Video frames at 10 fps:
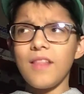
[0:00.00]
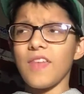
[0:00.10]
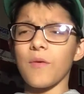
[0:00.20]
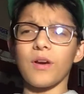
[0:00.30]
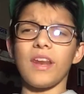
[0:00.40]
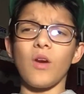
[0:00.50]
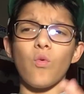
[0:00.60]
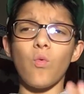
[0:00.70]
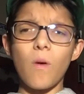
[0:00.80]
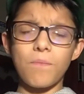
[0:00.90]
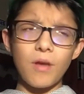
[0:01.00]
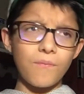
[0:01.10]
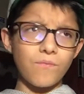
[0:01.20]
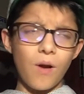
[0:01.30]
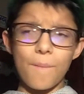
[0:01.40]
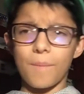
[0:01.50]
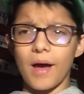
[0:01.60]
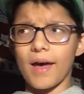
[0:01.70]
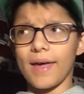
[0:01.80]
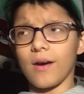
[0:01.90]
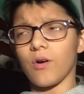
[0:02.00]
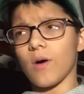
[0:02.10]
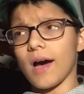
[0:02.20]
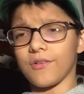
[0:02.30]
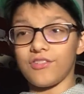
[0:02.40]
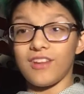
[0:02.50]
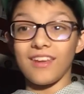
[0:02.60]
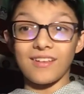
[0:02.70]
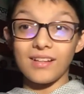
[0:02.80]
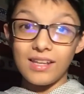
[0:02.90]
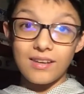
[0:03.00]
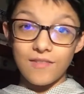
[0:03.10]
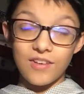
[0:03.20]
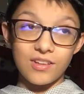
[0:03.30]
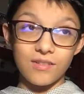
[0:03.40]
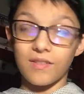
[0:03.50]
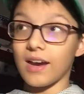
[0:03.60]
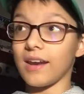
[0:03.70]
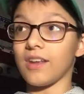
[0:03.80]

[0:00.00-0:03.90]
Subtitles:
They were getting whooped up front by Ohio State's elite defensive line.